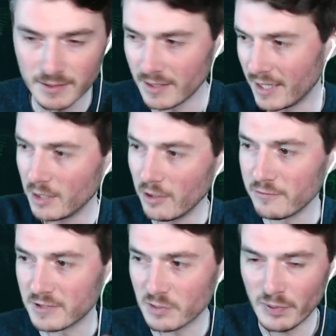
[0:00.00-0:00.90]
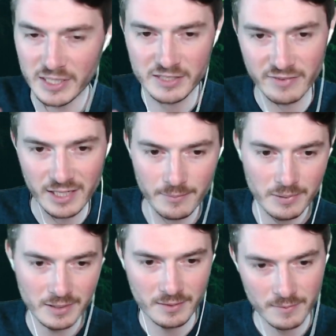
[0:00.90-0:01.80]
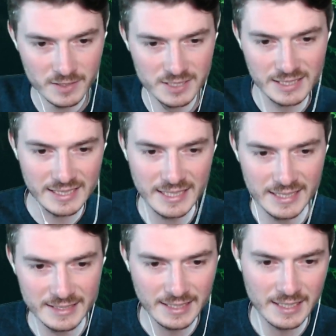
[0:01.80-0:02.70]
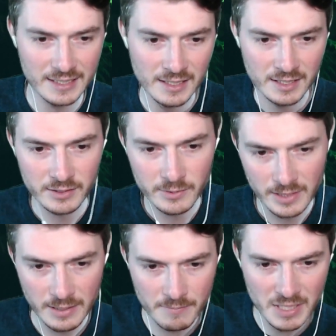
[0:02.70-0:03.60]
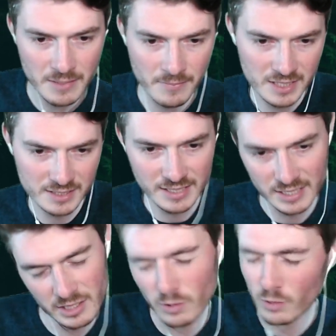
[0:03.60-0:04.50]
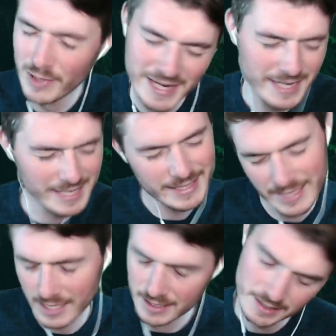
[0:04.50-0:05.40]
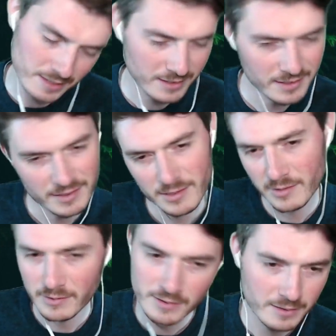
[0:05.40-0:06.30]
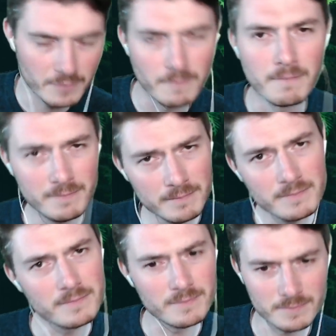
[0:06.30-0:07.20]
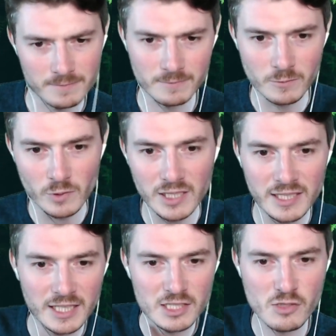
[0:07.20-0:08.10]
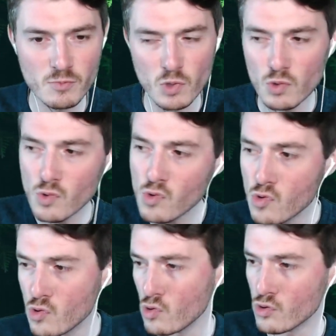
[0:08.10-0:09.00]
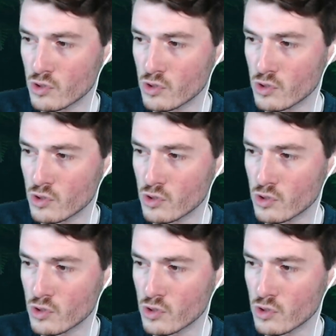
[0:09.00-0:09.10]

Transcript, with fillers: I love the Spanish vibe. Cita, you can be my senorita. Mmm, really like smooth.